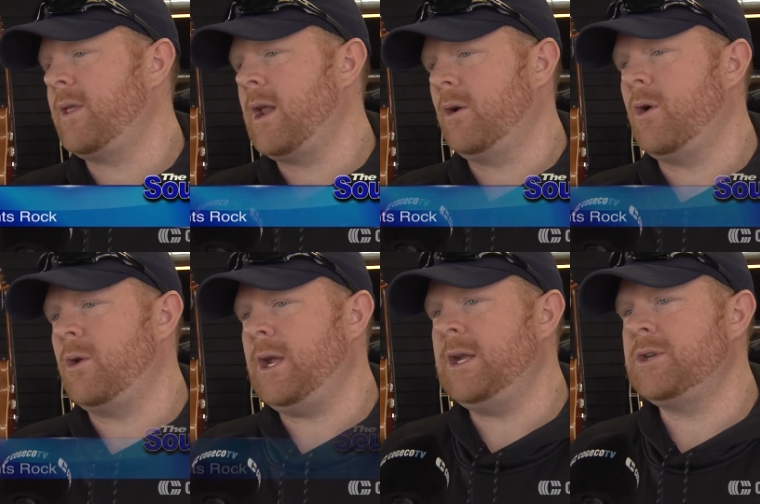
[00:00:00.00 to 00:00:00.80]
That'll go
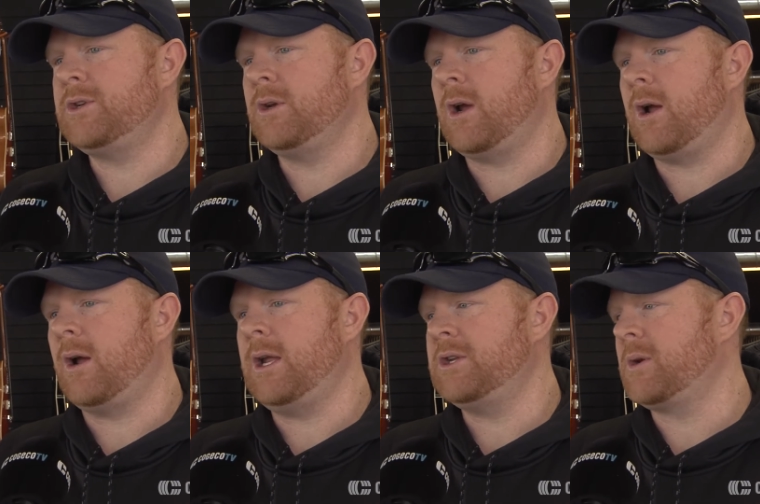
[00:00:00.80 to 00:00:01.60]
to
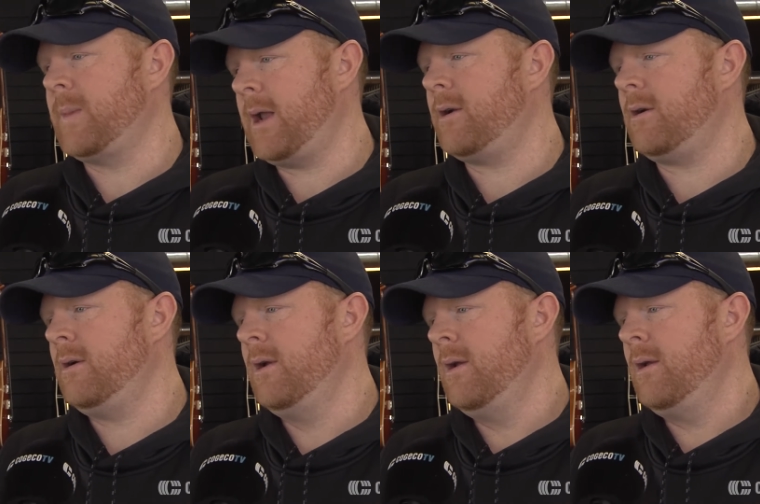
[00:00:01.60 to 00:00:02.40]
each
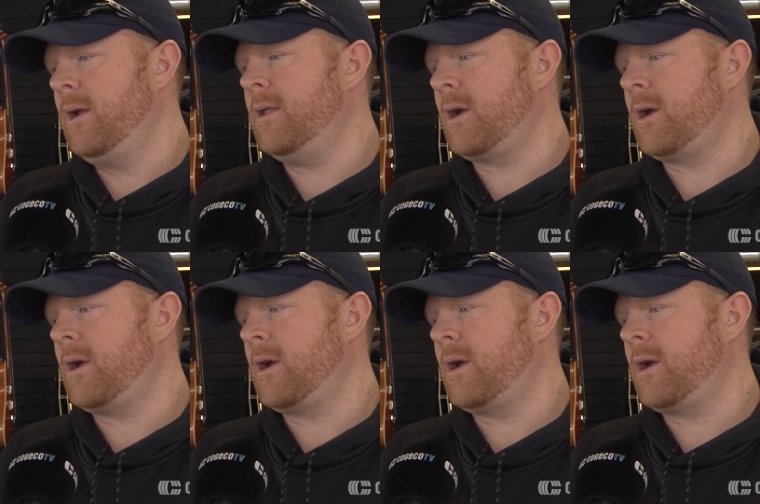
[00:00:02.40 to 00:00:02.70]
competitor in the